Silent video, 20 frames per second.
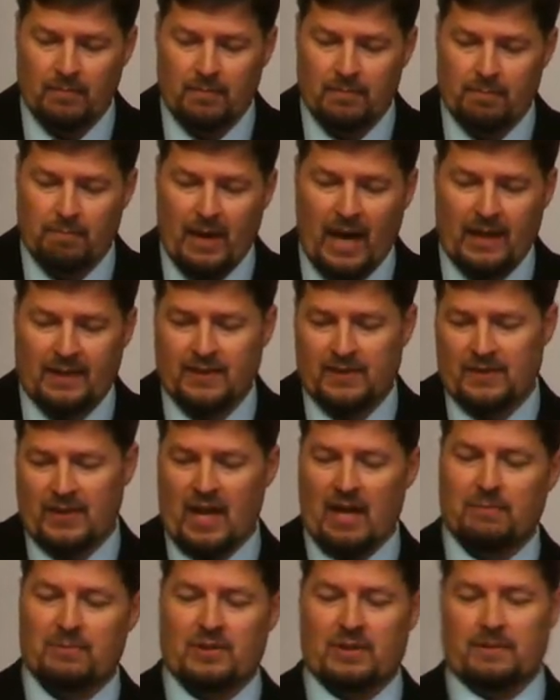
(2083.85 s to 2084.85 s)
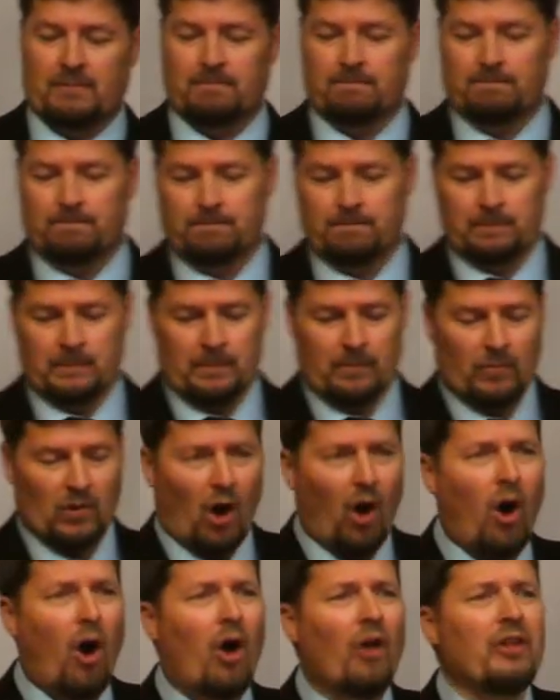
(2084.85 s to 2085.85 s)
Back to Samson.
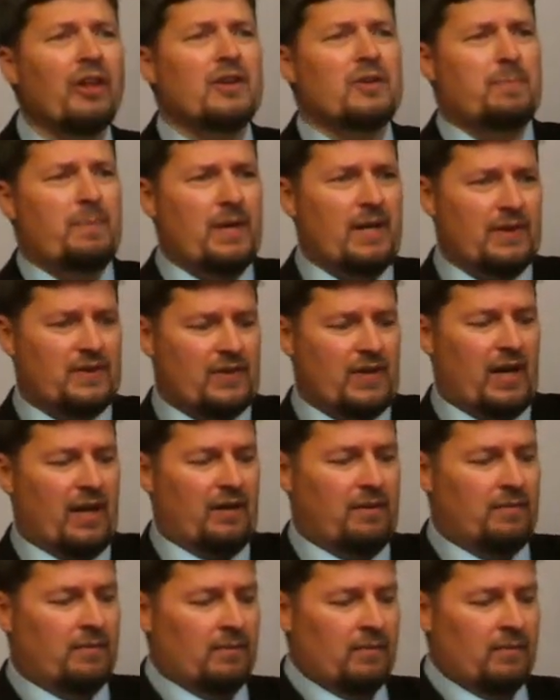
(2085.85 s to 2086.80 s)
All this being said,